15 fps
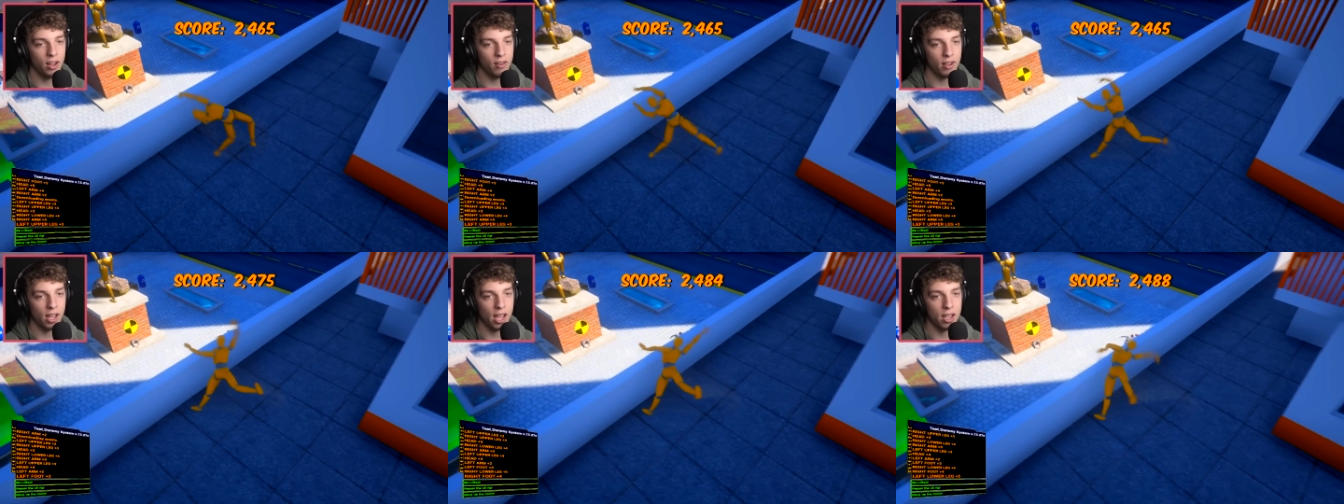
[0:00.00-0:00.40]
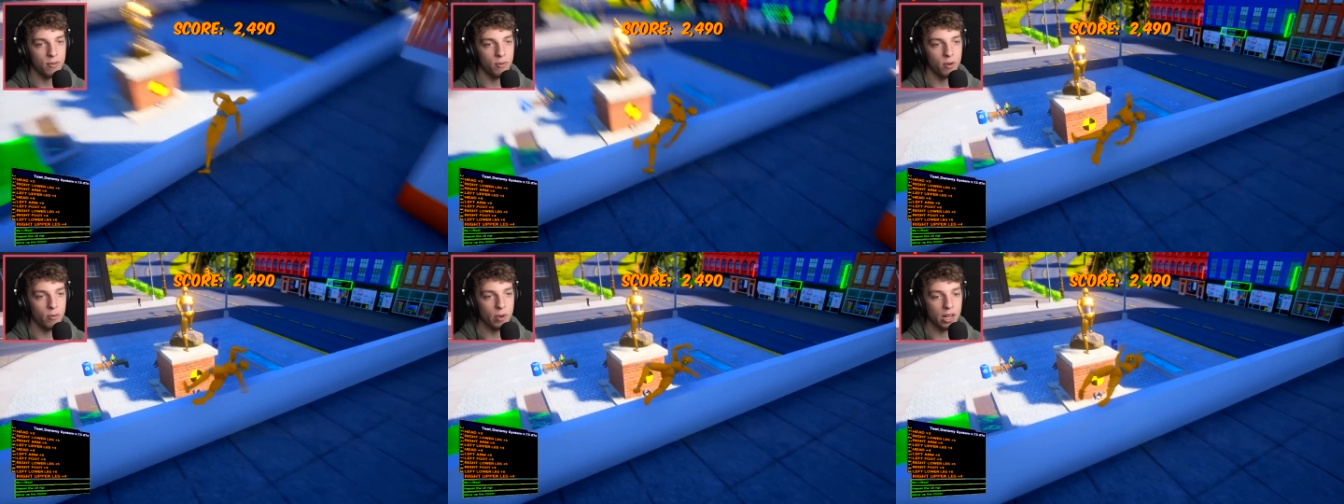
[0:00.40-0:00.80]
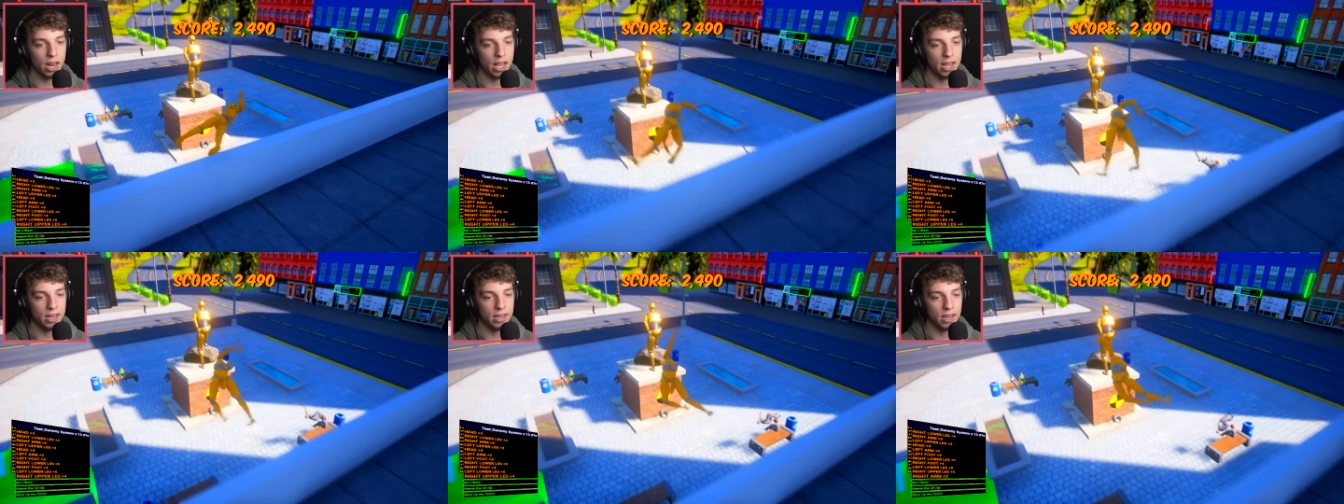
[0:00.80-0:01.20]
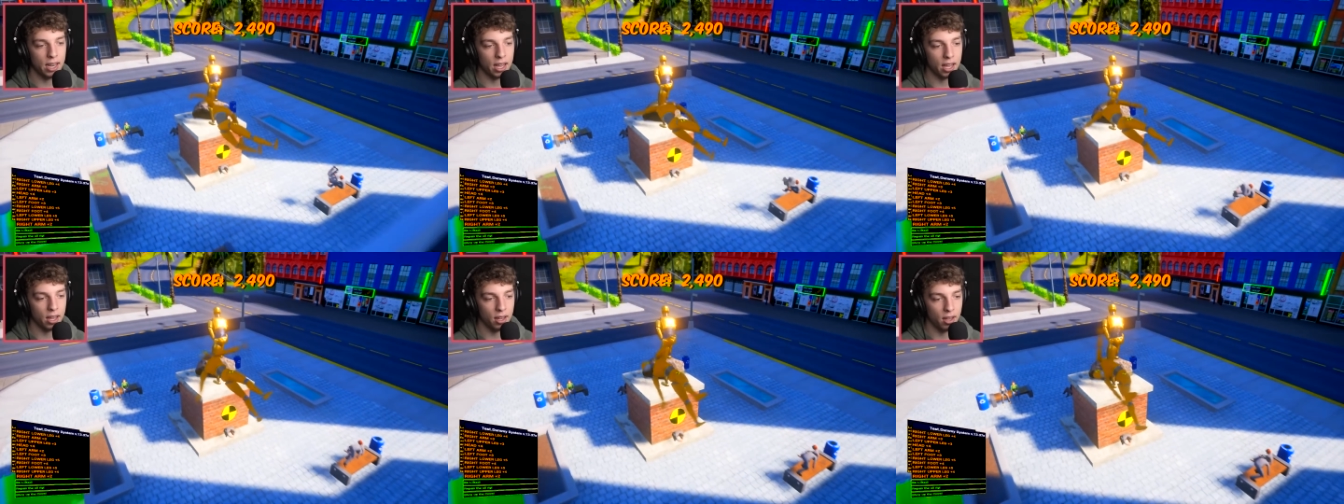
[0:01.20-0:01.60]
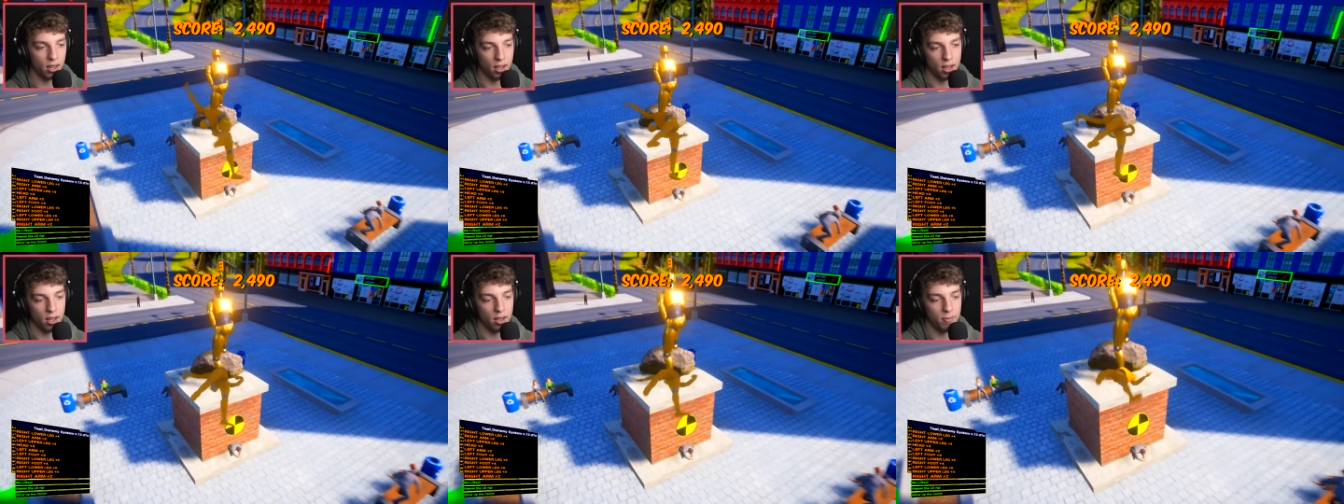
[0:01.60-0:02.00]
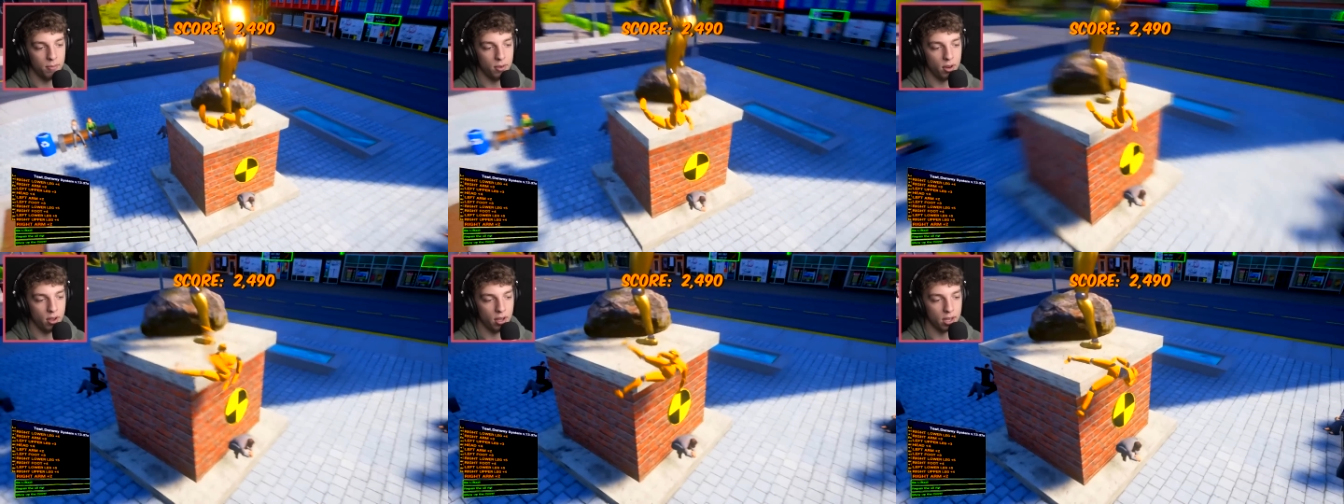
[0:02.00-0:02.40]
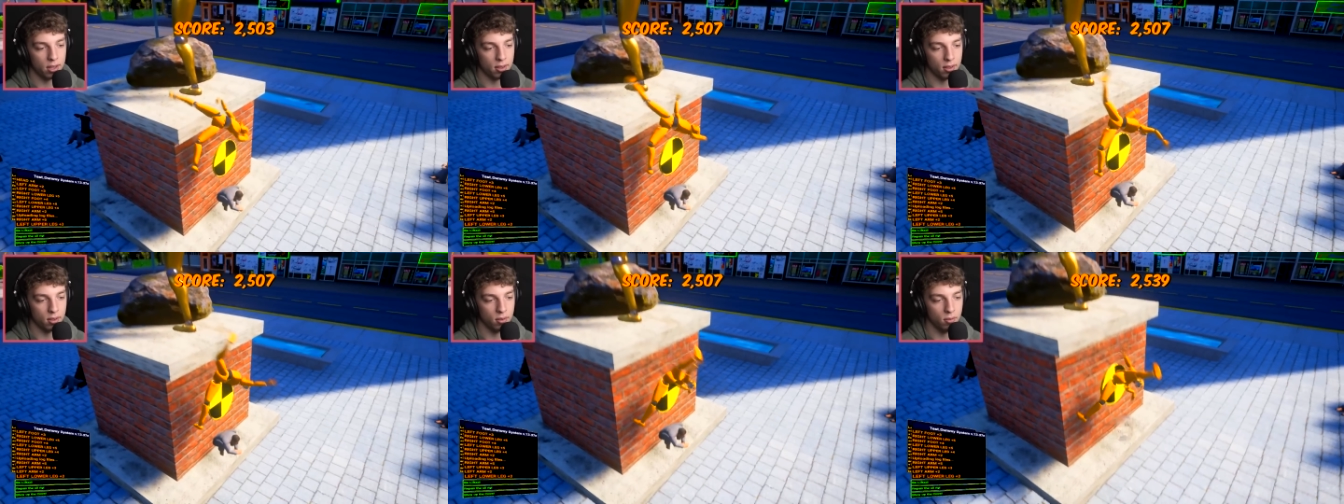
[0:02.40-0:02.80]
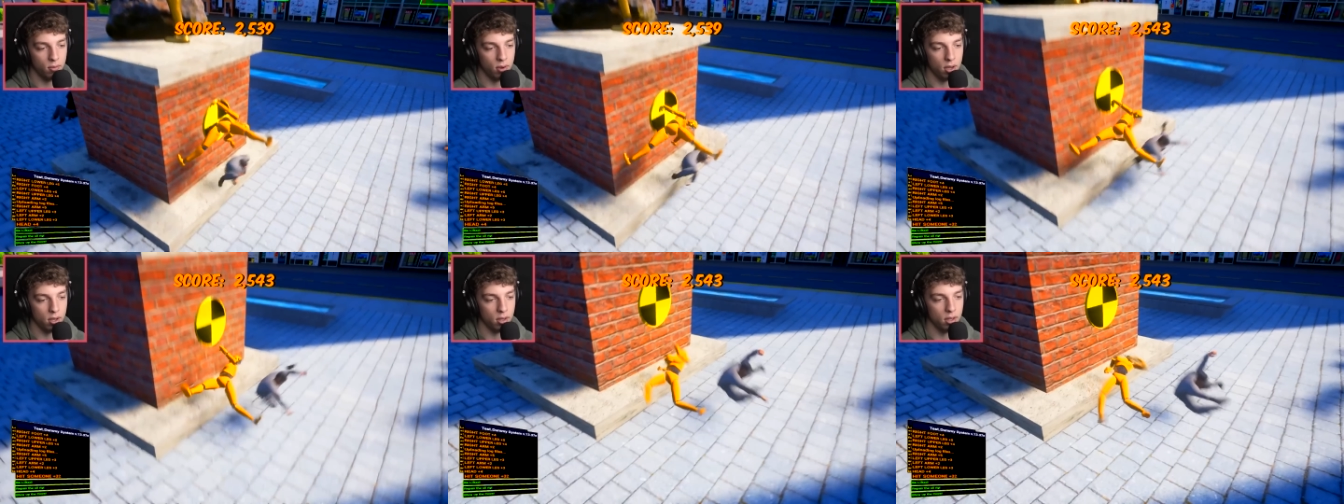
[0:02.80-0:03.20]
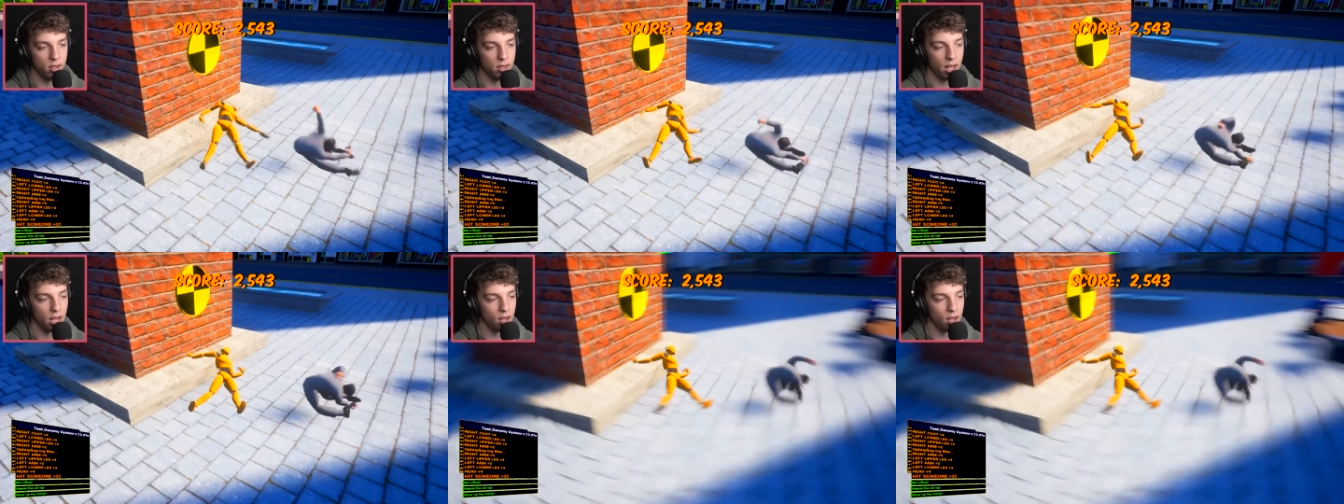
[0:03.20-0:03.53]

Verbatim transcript: Okay, well, we landed it. Um, nice. What? Did